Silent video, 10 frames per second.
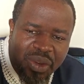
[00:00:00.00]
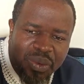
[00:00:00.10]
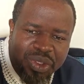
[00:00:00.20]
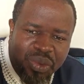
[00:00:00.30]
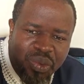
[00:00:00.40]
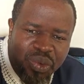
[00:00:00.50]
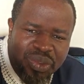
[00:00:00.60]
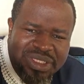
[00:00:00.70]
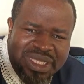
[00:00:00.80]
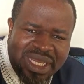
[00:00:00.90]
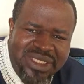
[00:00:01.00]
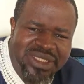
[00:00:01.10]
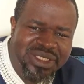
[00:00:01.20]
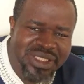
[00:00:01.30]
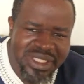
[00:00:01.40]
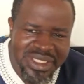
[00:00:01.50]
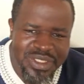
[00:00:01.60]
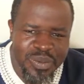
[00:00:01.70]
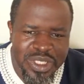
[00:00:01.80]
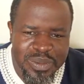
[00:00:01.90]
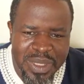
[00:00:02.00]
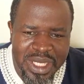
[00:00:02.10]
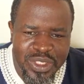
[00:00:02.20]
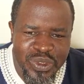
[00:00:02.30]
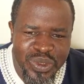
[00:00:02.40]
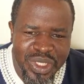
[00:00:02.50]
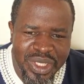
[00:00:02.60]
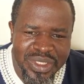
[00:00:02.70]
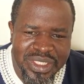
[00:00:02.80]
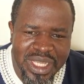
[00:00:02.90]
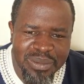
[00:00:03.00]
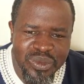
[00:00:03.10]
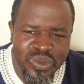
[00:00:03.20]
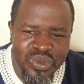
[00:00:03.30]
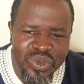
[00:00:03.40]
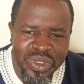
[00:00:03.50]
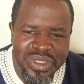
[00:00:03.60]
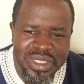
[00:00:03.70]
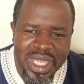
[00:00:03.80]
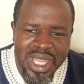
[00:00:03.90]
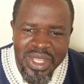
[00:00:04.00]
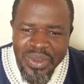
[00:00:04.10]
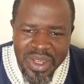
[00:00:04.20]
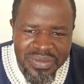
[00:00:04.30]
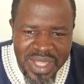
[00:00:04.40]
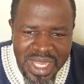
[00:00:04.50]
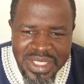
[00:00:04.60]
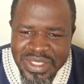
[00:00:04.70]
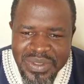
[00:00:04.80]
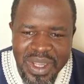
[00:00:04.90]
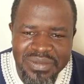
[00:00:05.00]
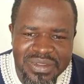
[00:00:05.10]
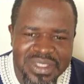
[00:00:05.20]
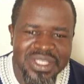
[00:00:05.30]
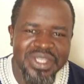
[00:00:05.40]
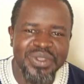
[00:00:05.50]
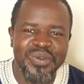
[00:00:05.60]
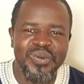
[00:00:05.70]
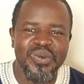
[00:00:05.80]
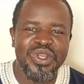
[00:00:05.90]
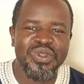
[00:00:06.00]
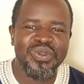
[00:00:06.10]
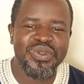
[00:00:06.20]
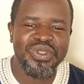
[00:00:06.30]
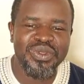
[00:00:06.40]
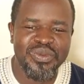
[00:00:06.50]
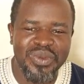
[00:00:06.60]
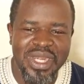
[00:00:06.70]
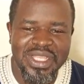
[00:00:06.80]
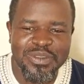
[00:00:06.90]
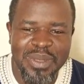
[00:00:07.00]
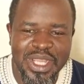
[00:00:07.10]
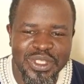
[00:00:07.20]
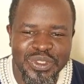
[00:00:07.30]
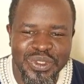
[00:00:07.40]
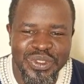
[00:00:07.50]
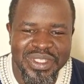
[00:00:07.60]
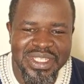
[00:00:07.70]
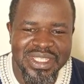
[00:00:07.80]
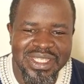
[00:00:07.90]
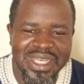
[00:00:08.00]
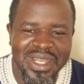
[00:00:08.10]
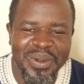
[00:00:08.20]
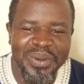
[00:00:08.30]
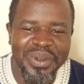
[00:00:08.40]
okay, Kolo is asking me, needs more explanation on type 2 drugs. You have to say what explanation you need now.